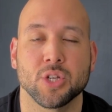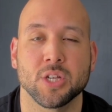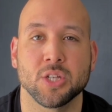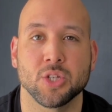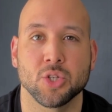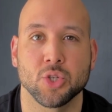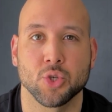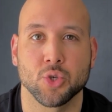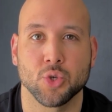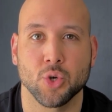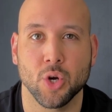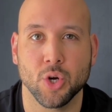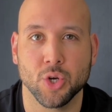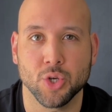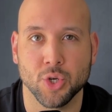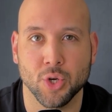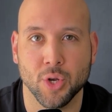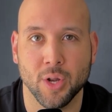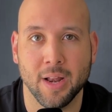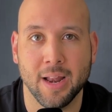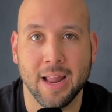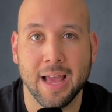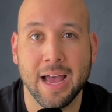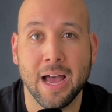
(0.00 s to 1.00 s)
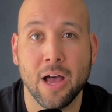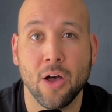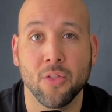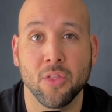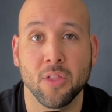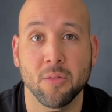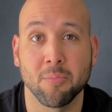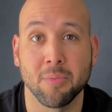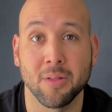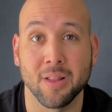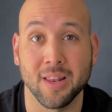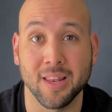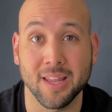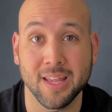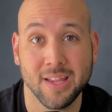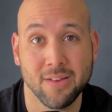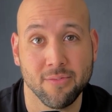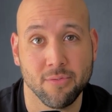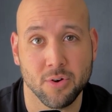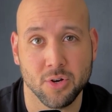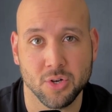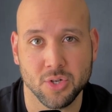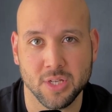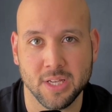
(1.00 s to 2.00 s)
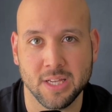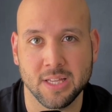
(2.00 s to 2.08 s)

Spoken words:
is structured and how the believers